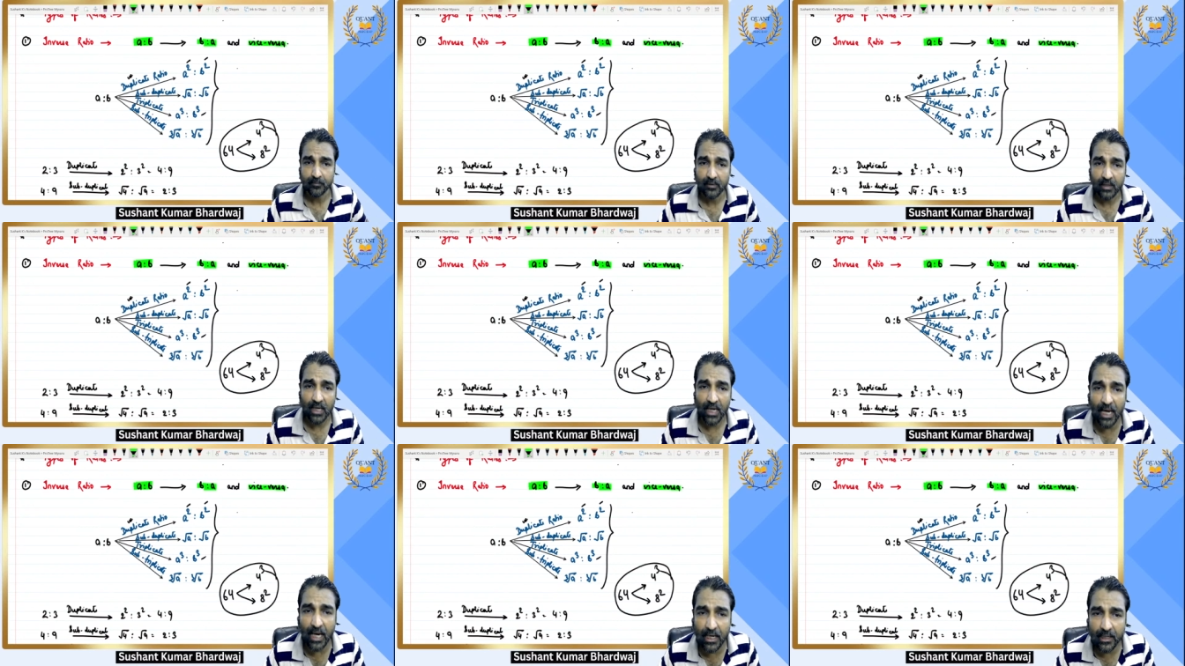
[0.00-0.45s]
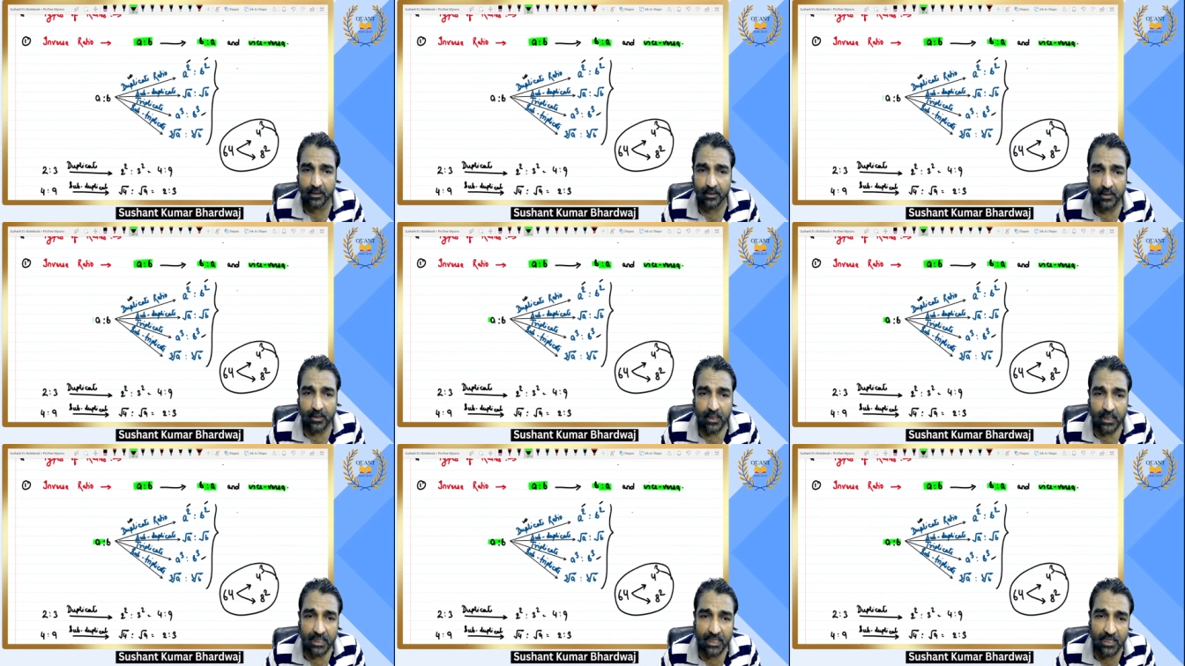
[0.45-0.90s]
And
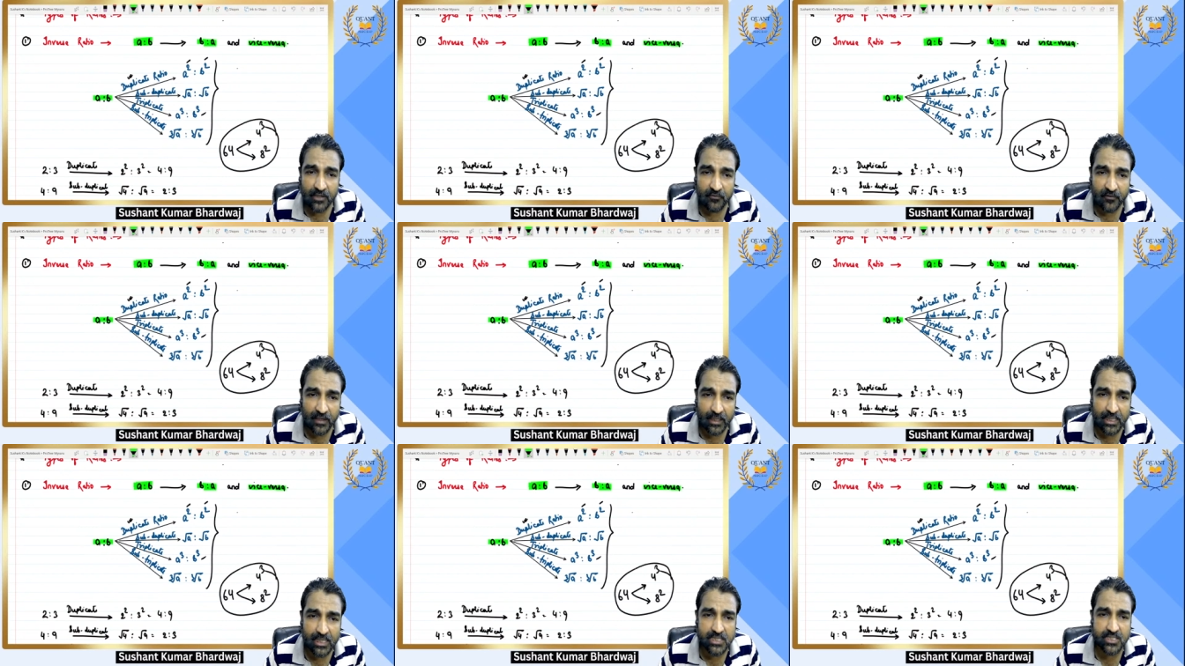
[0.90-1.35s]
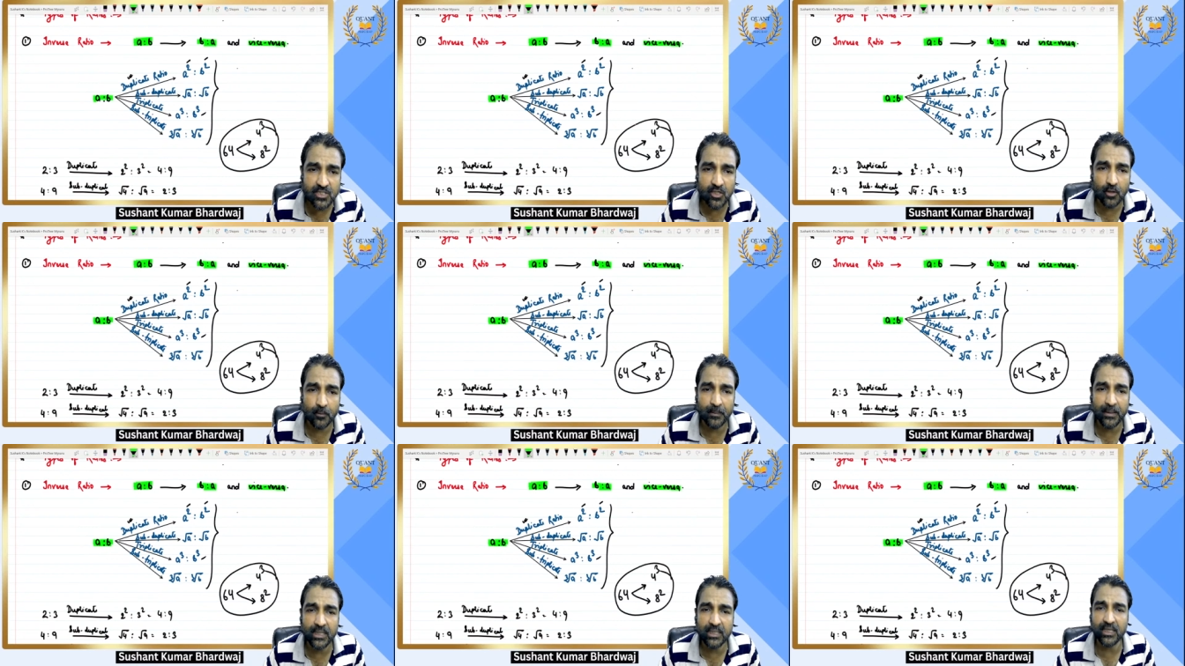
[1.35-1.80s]
If A ratio
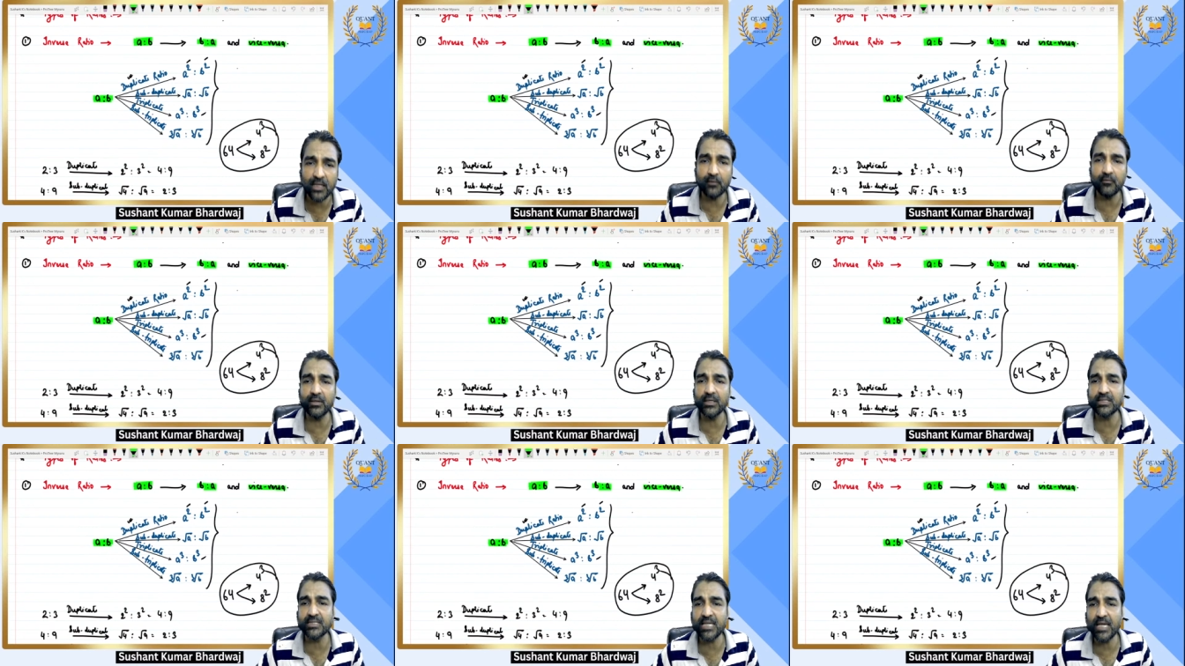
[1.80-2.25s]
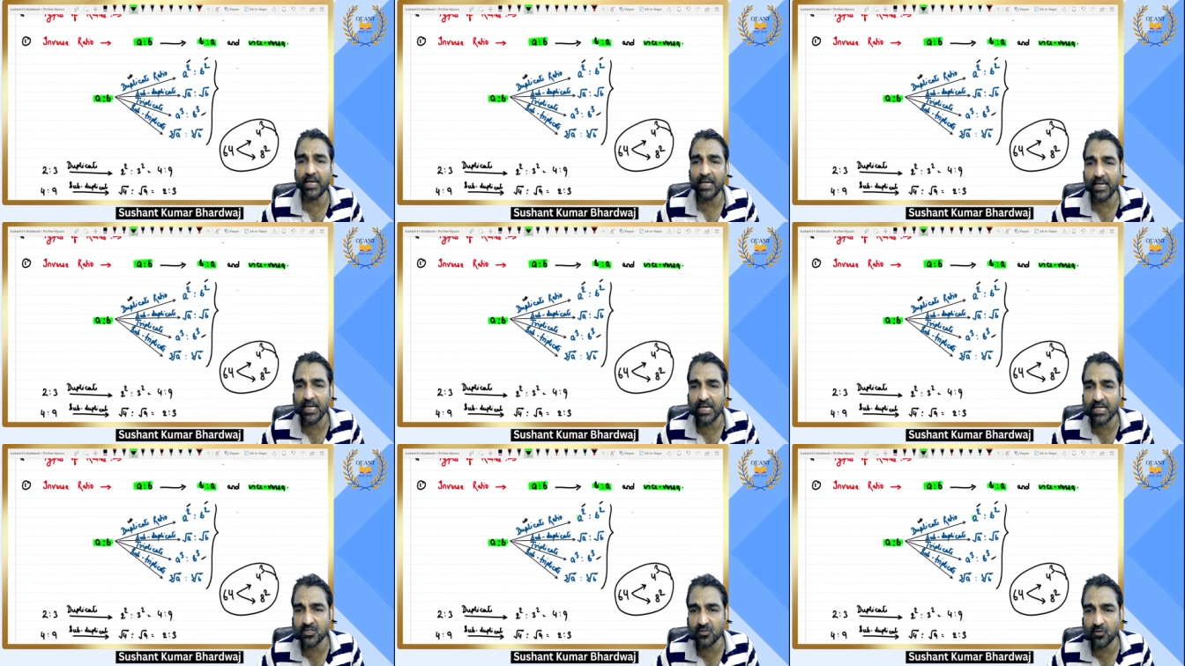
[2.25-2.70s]
B, then we say
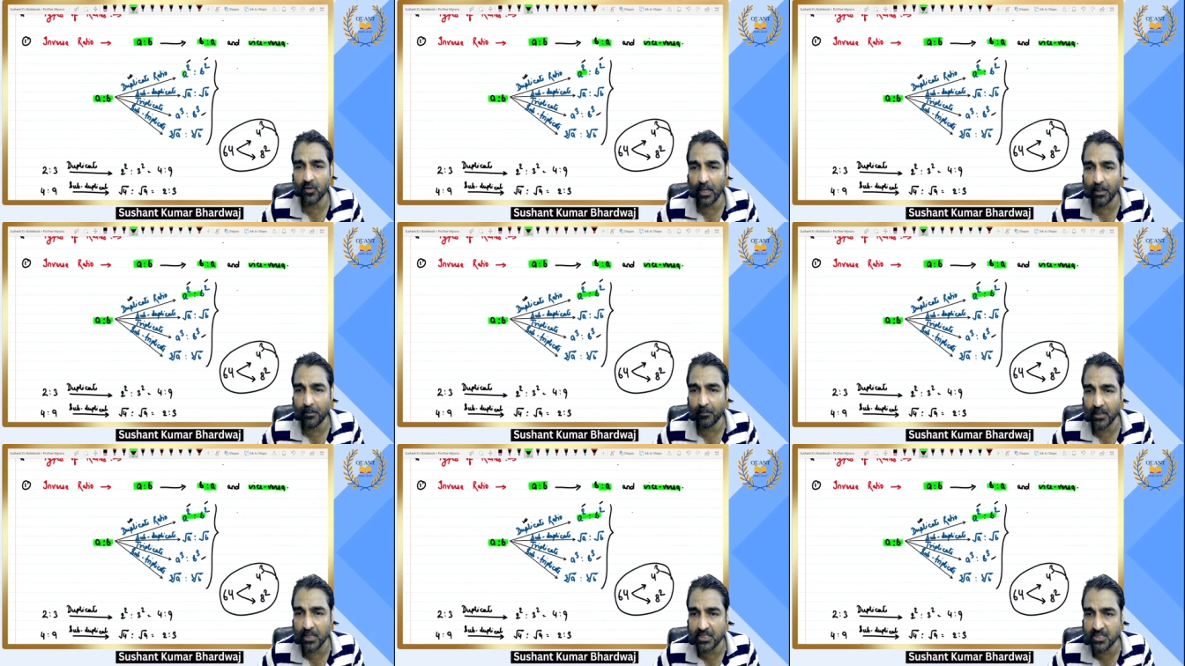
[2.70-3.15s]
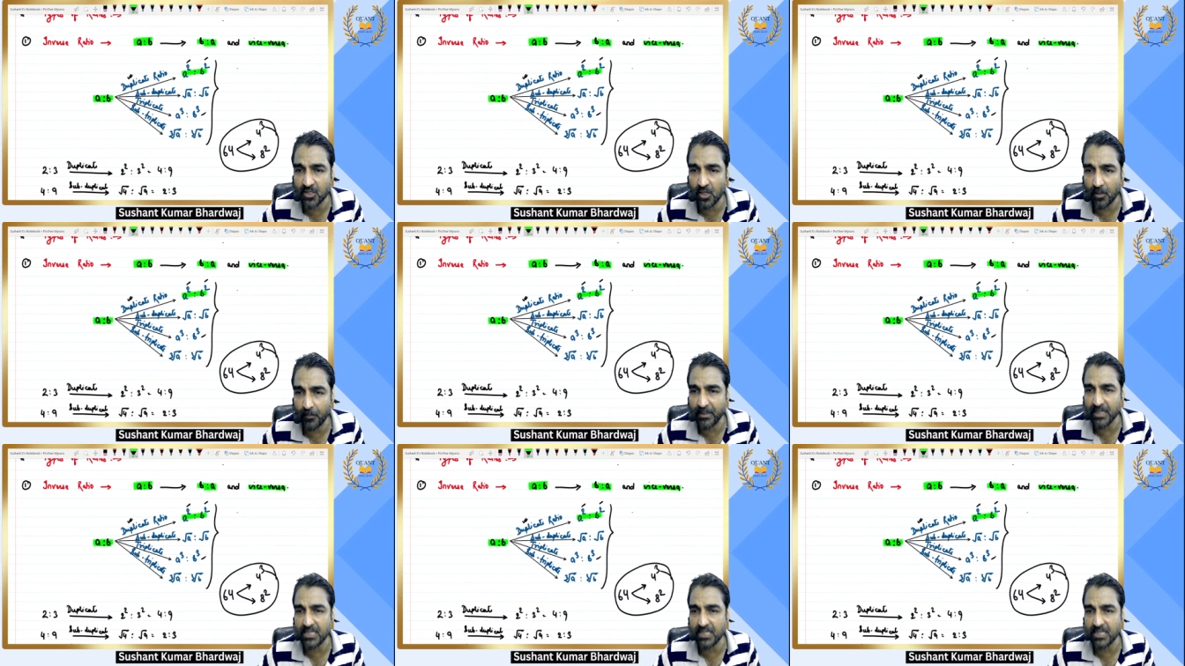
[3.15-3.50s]
A square ratio B